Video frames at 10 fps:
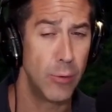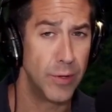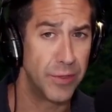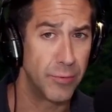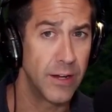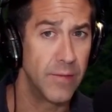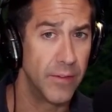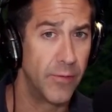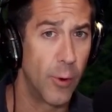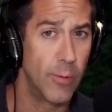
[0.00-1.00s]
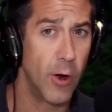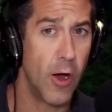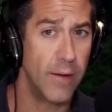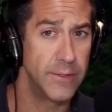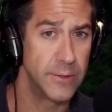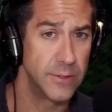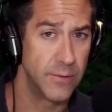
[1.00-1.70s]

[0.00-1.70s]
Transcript: with three of the former officers.